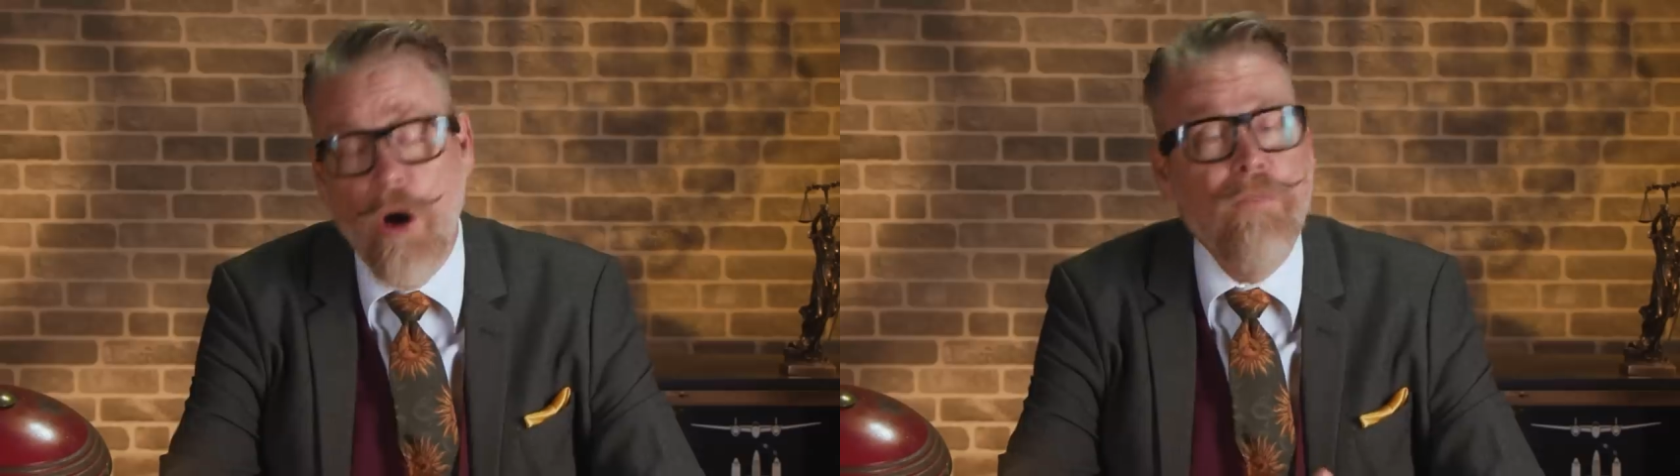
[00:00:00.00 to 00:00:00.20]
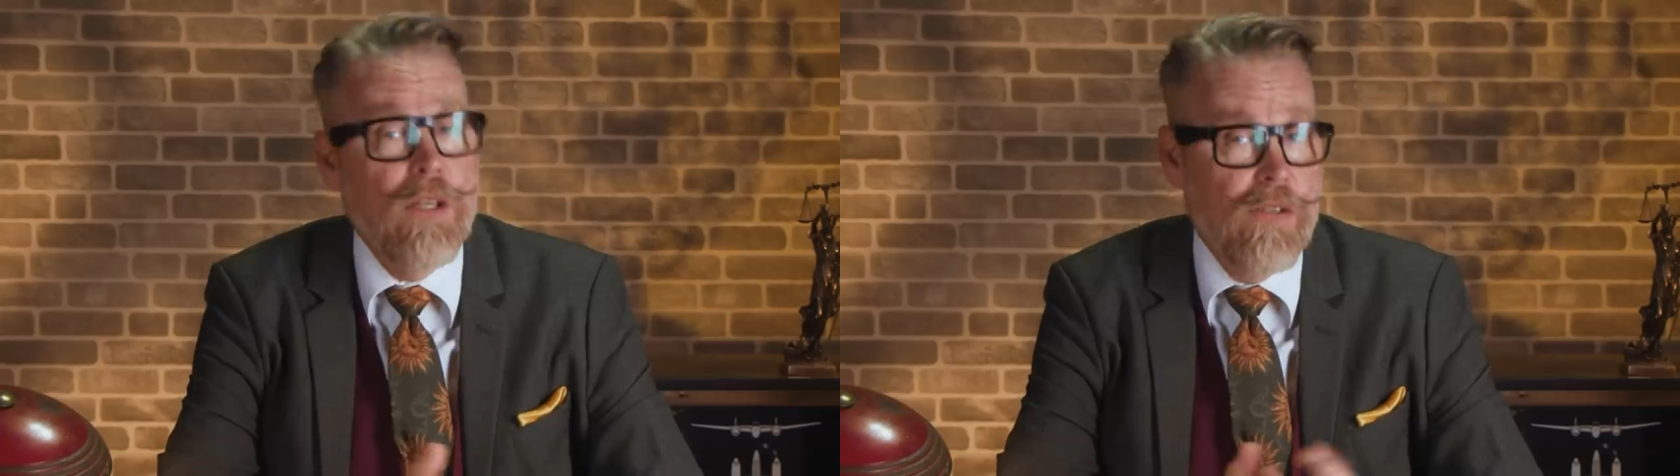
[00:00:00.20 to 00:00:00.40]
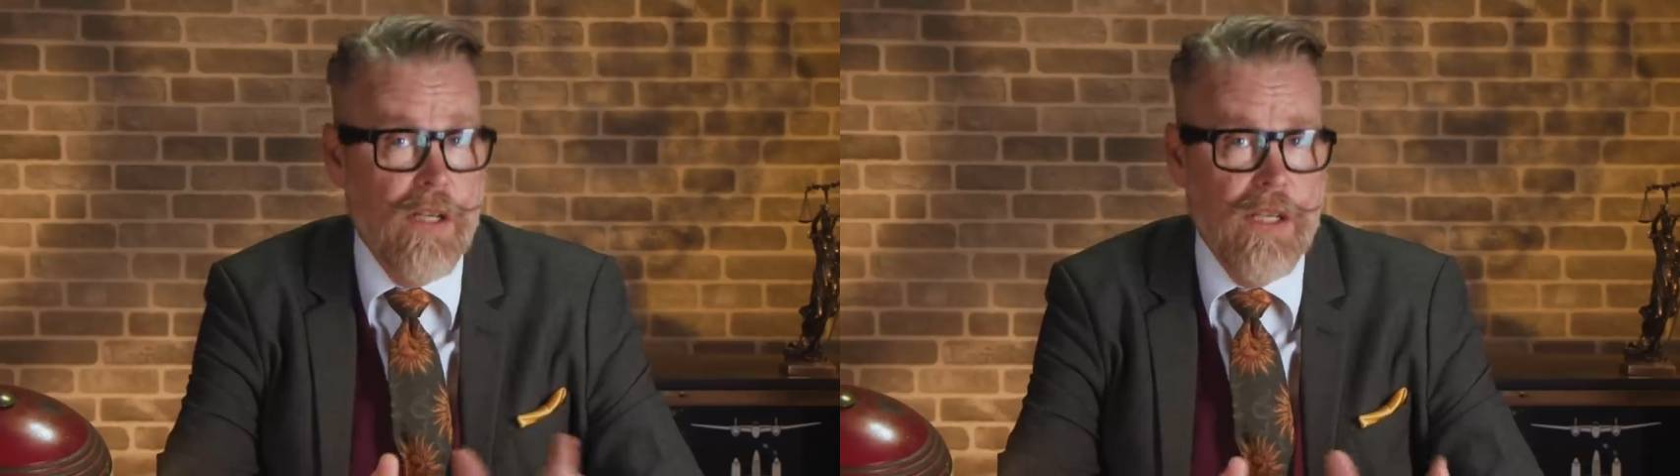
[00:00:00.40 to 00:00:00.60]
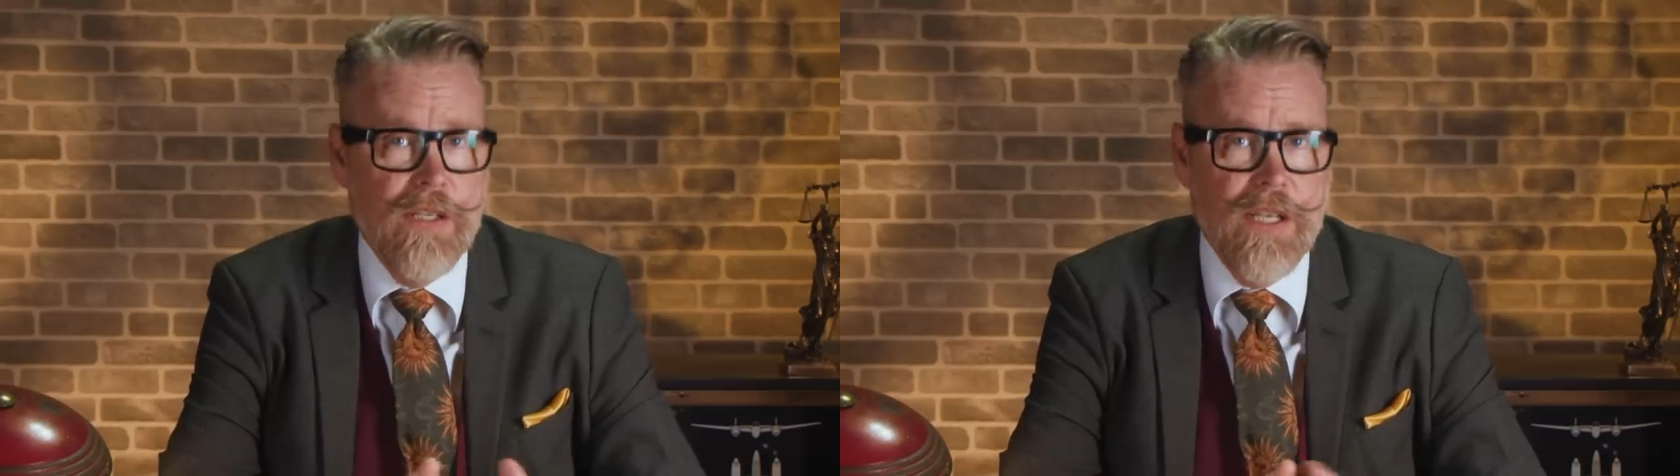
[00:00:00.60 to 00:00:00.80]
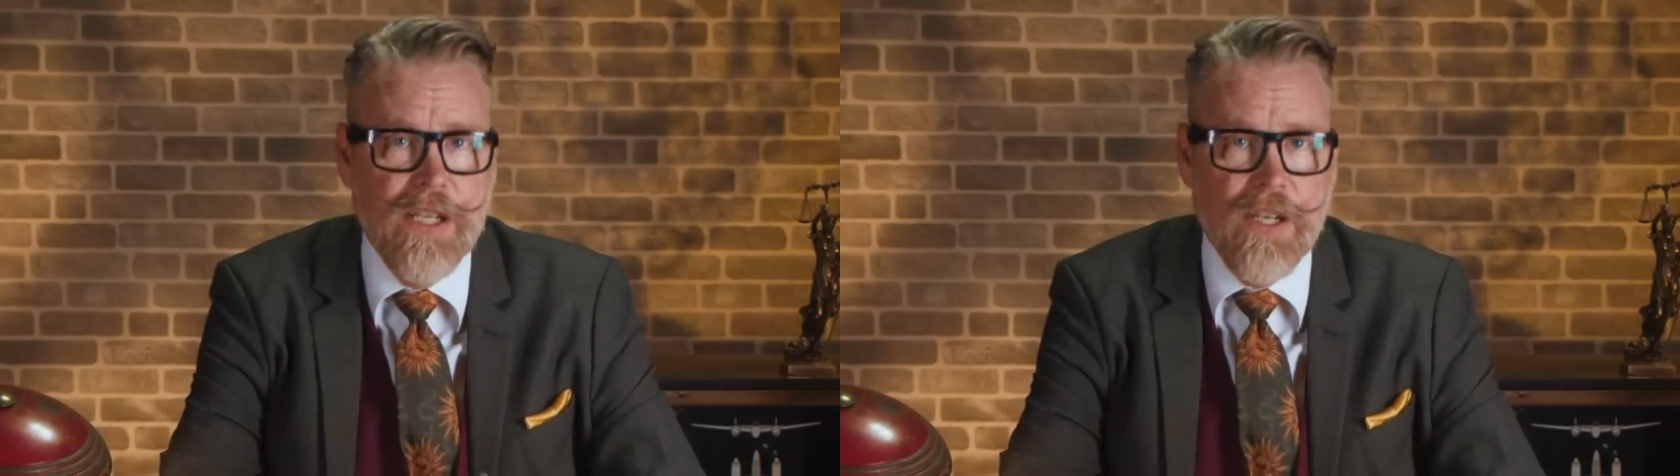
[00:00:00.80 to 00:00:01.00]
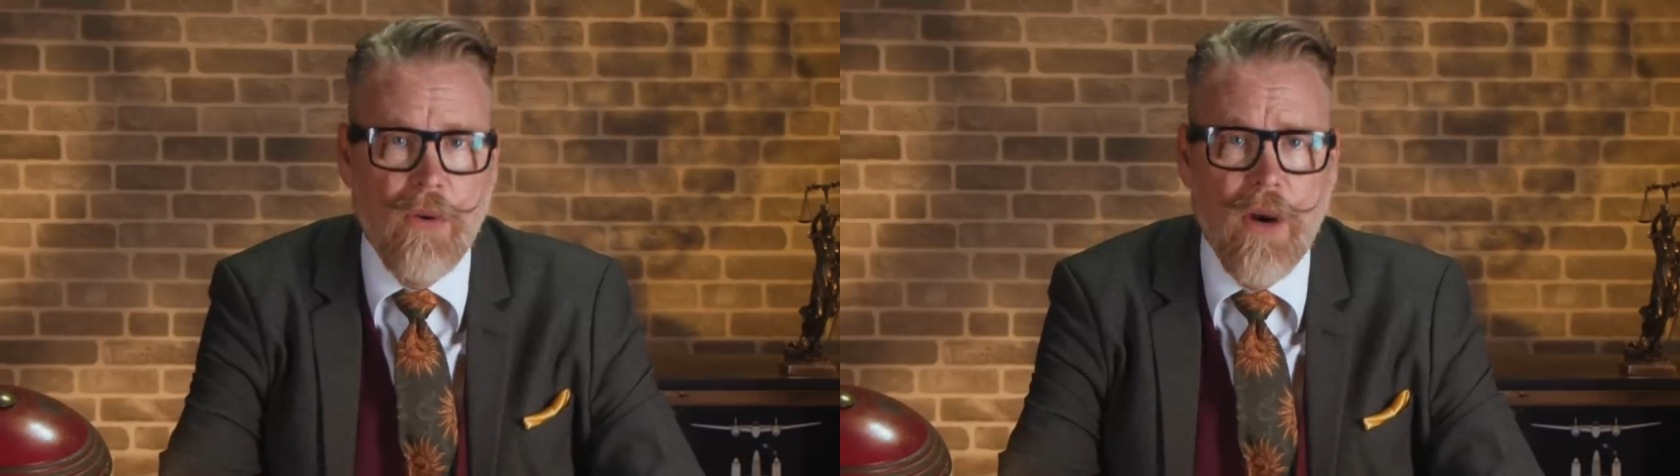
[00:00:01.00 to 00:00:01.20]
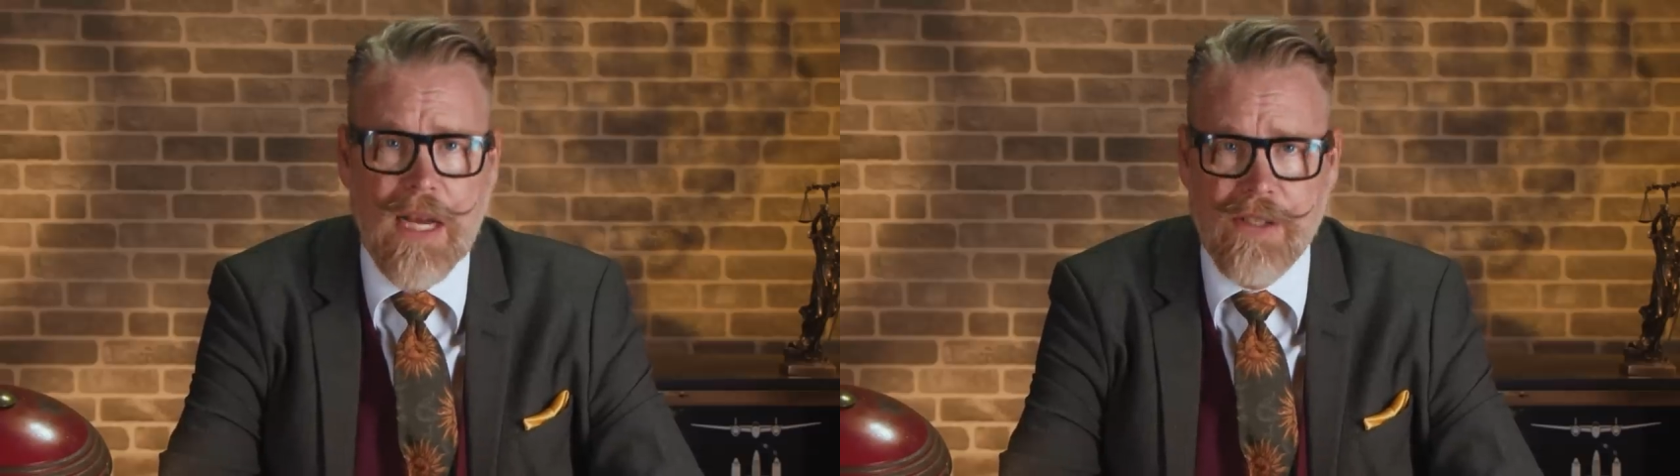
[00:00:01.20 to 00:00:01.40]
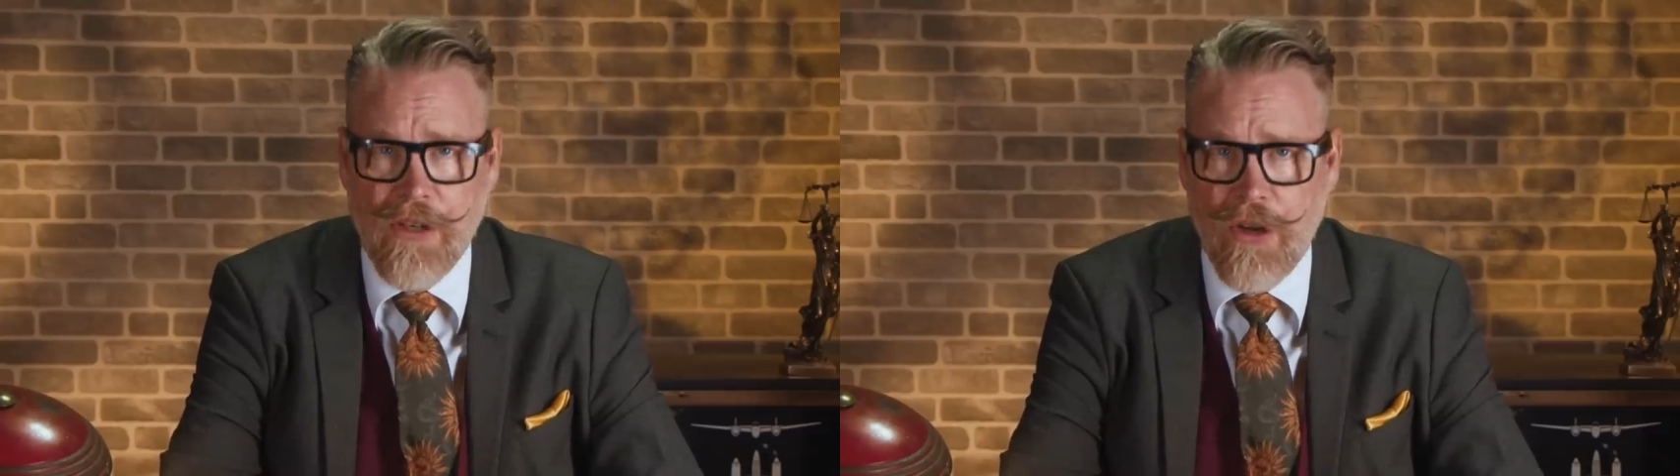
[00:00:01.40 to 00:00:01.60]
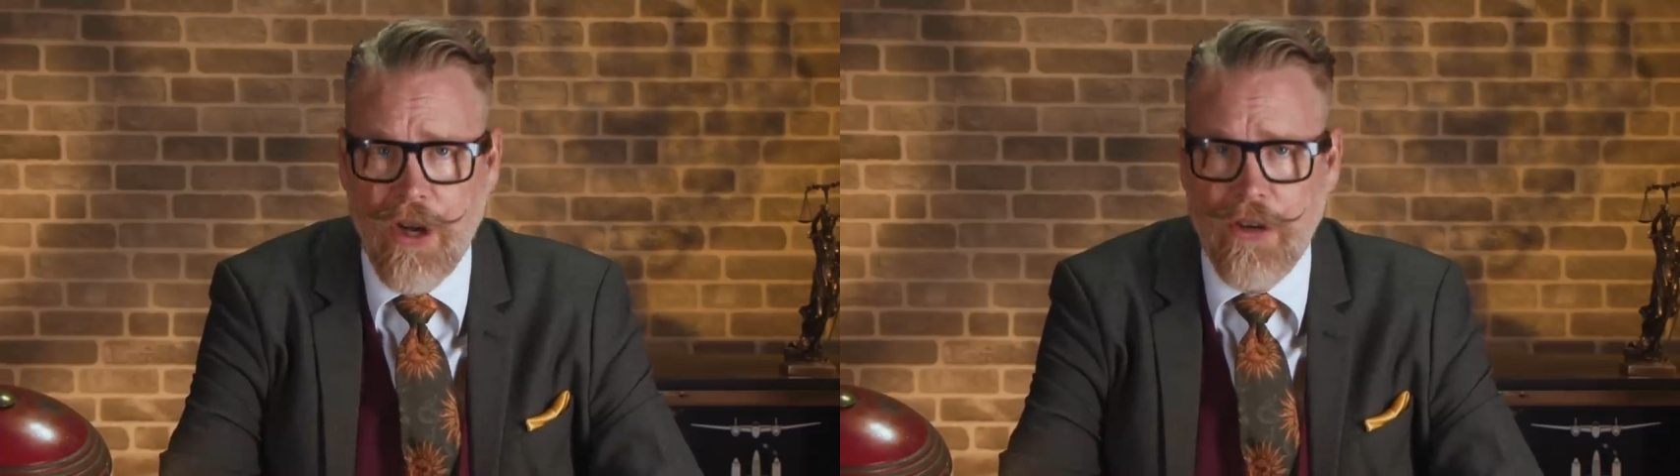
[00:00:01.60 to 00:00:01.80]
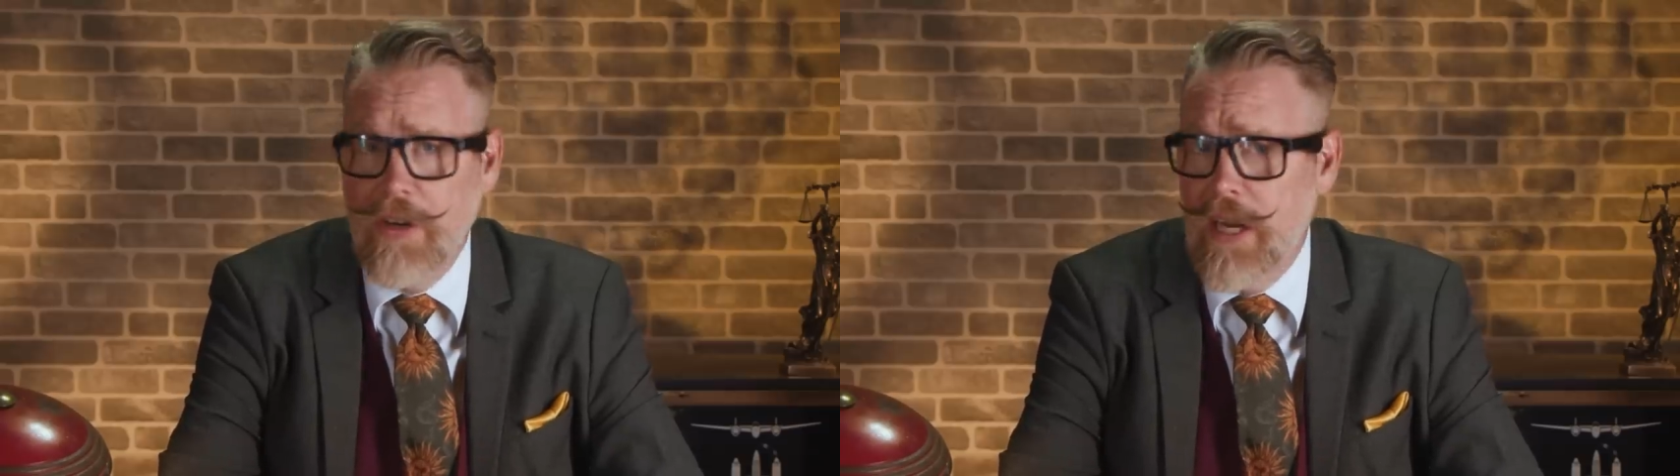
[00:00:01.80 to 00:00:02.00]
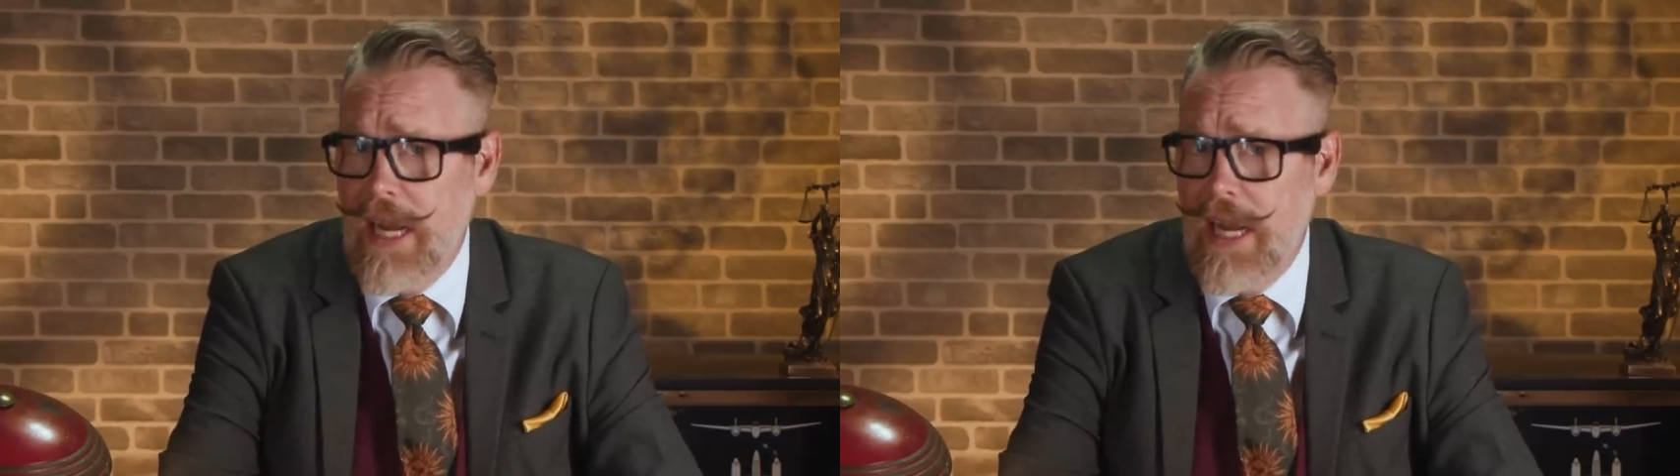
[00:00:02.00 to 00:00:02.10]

Obviously, Tito hasn't gotten